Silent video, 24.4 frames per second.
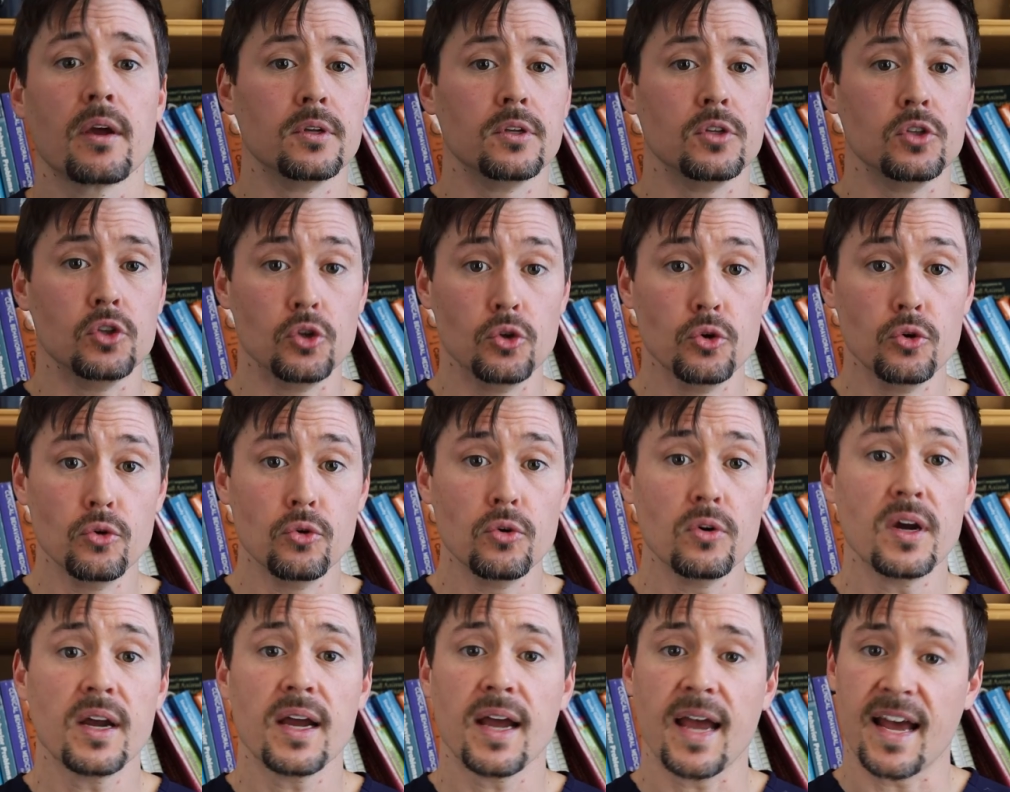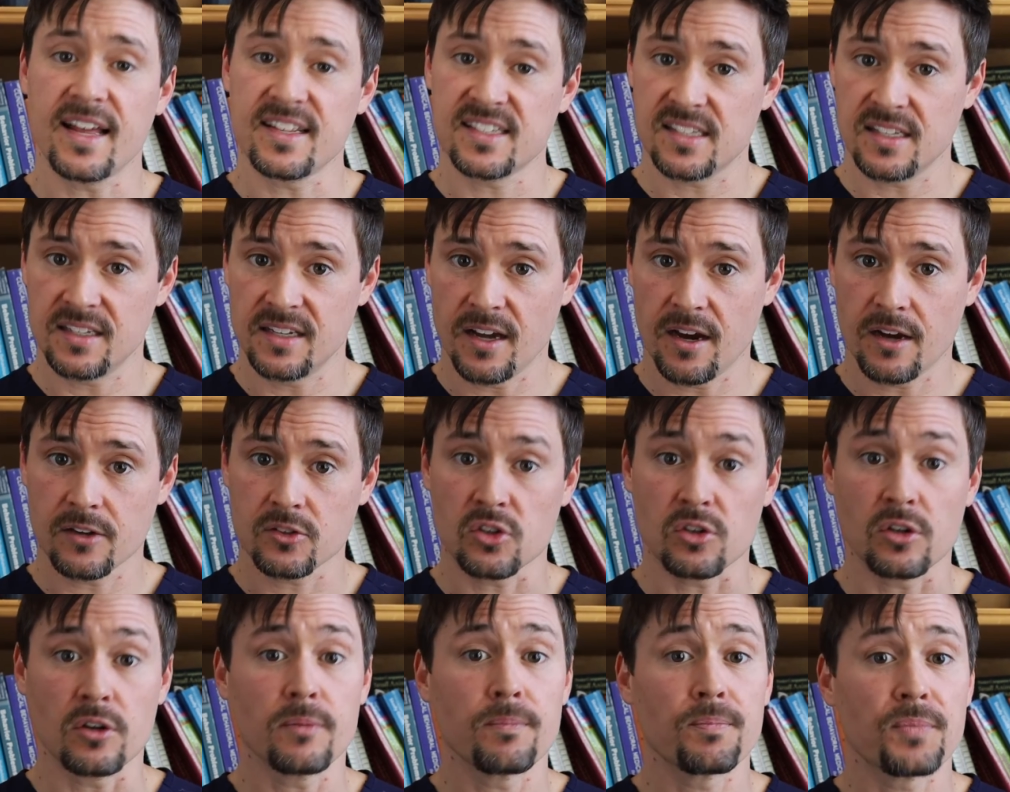You, as the
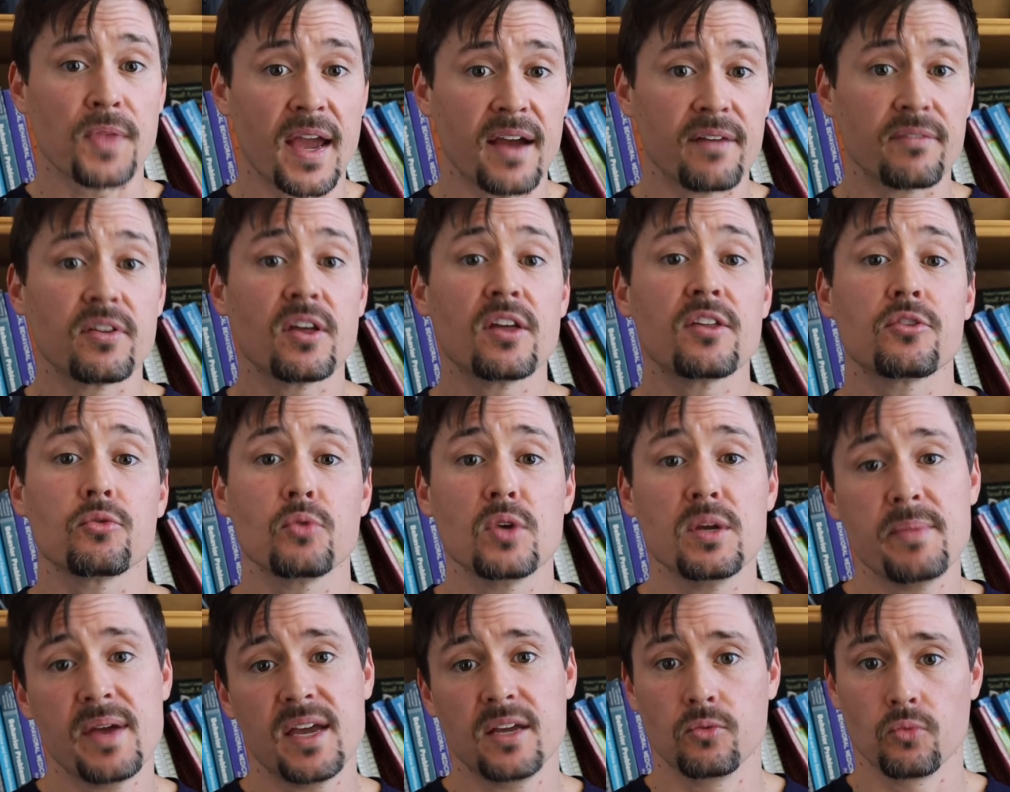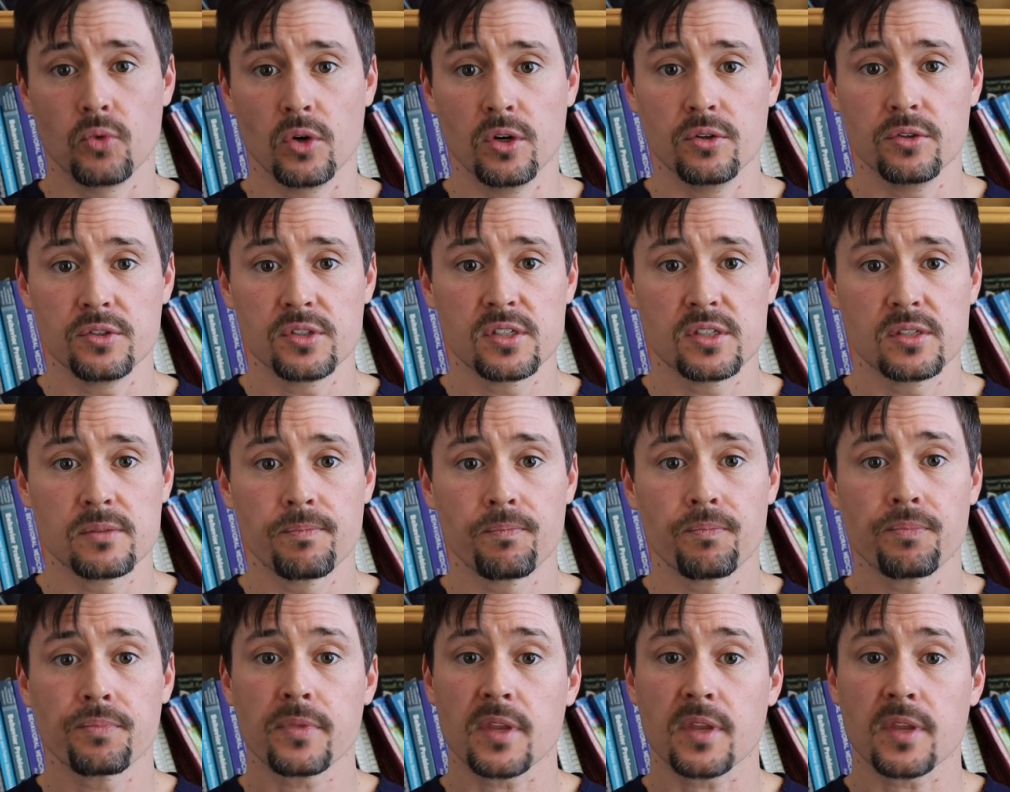doctor, have 3 main roles.